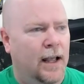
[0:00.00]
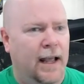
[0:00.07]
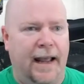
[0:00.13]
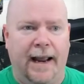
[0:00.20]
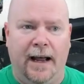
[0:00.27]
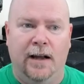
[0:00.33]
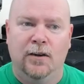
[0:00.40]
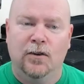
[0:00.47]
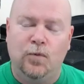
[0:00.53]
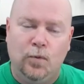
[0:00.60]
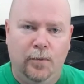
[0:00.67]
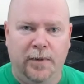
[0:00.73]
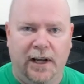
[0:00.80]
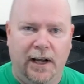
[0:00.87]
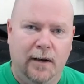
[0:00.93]
and
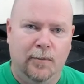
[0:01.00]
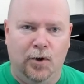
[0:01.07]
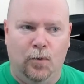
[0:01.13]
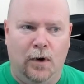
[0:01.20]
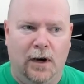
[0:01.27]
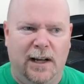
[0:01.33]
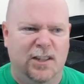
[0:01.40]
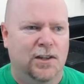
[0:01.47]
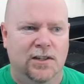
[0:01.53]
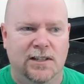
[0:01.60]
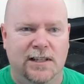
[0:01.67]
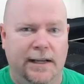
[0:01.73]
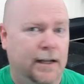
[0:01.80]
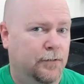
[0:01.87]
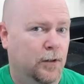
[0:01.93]
we'll be able to watch and
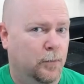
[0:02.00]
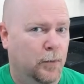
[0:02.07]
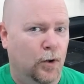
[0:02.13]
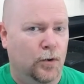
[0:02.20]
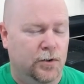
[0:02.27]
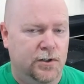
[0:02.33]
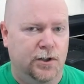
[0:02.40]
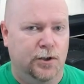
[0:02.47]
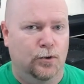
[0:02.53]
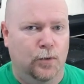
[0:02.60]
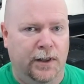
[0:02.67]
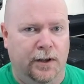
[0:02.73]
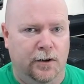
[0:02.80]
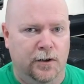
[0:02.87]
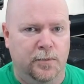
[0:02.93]
see if the motors do
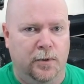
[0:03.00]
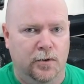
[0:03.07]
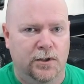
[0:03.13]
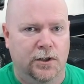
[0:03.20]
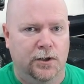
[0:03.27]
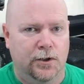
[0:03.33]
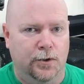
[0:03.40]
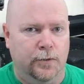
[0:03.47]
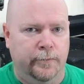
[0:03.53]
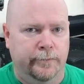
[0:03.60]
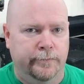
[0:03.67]
what they're supposed to do.